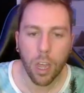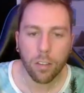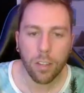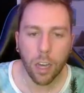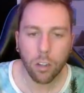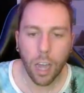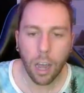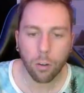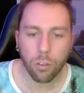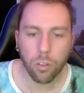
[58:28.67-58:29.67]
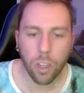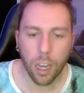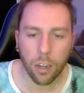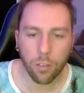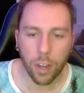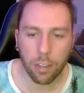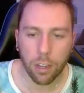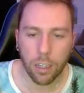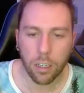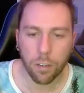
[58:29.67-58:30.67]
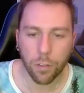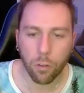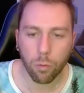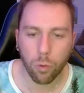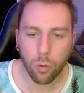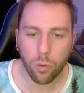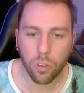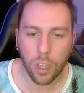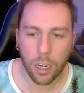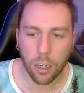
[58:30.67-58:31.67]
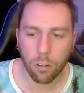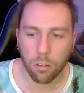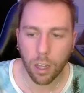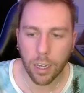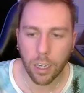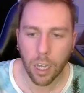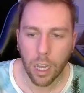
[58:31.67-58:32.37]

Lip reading: See how the house kind of has like different roofs, and there's like,